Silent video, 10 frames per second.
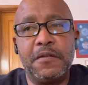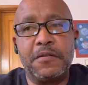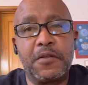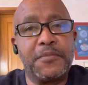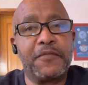
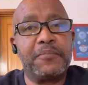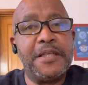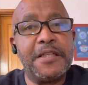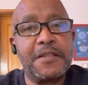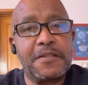terms of
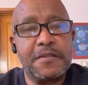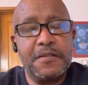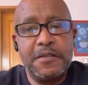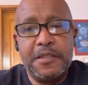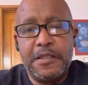minutes.
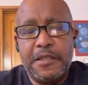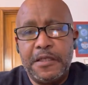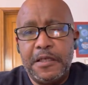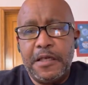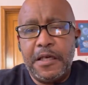
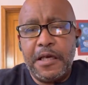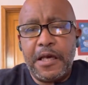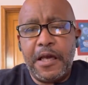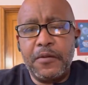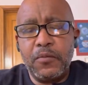
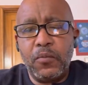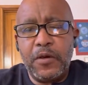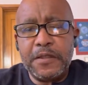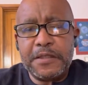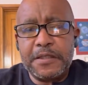And
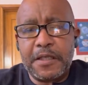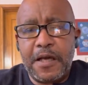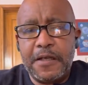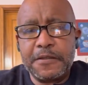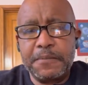one thing to
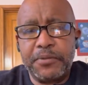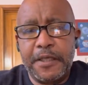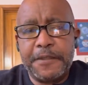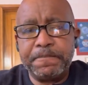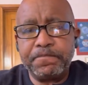
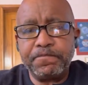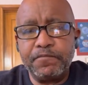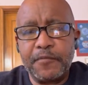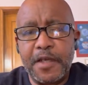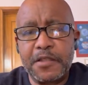contemplate
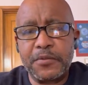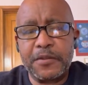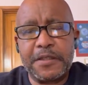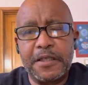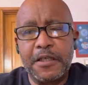as we're
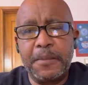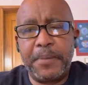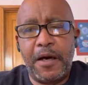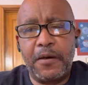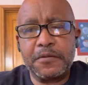thinking
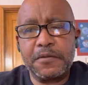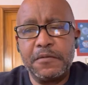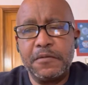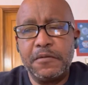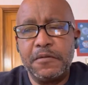about
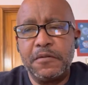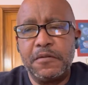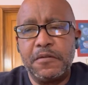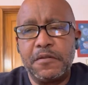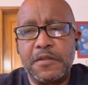
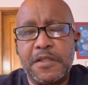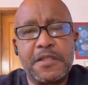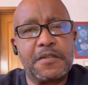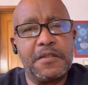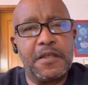
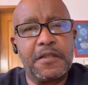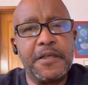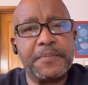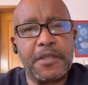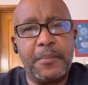this
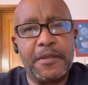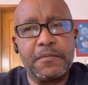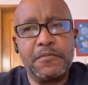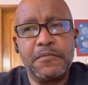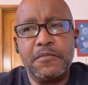eclipse
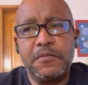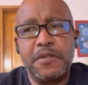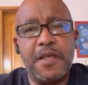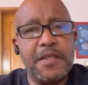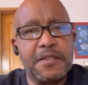coming
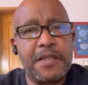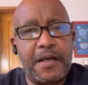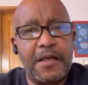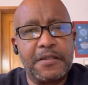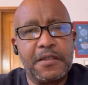is that
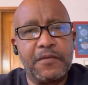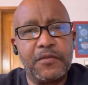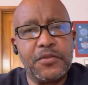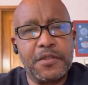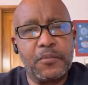idea of
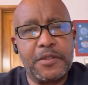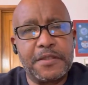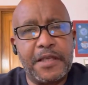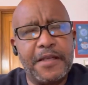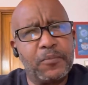losing
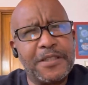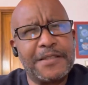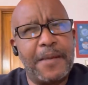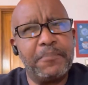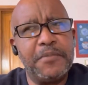one's head. And what does
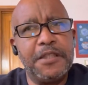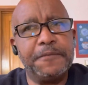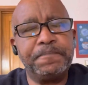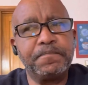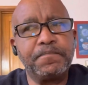that mean?